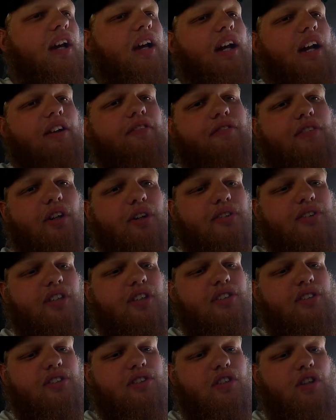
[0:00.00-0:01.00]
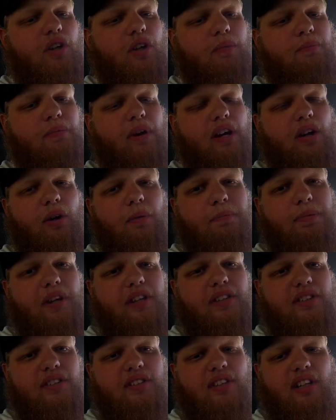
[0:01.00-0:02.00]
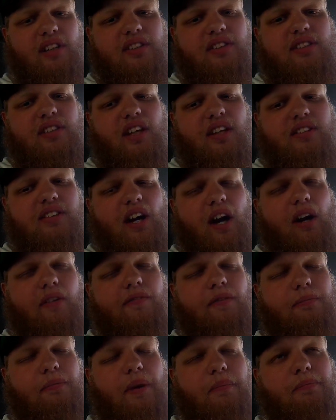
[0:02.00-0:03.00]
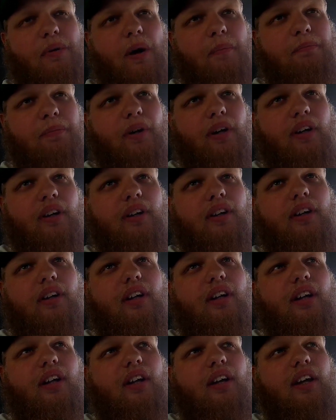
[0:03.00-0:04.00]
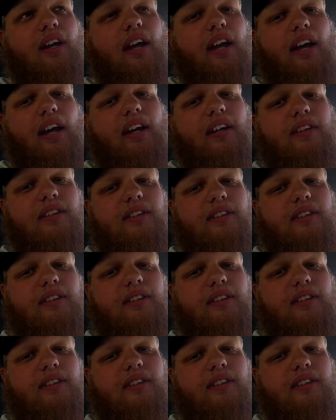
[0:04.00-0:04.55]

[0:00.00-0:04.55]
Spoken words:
and there's these two metal pieces that stick down from my bumper, and